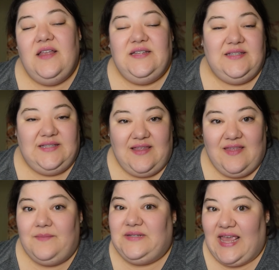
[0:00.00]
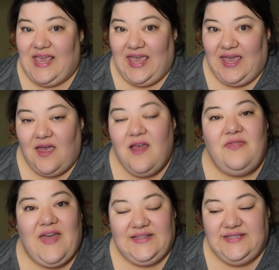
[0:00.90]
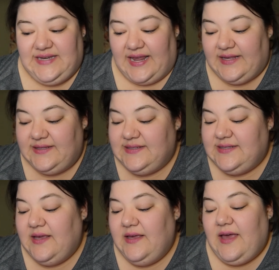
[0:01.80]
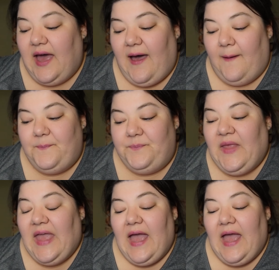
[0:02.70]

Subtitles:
to see them taking that stance. And